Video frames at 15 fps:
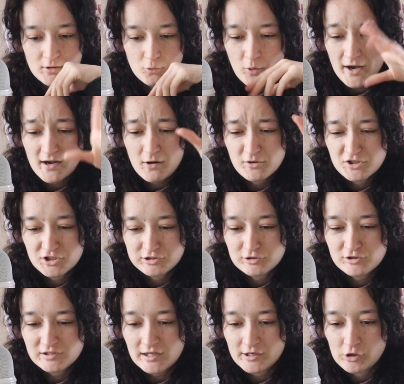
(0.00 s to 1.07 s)
Right now, it just
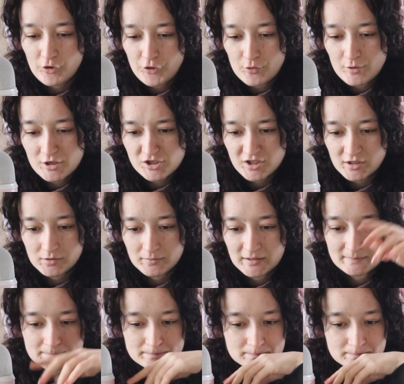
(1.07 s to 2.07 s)
looks like you're throwing shit to me.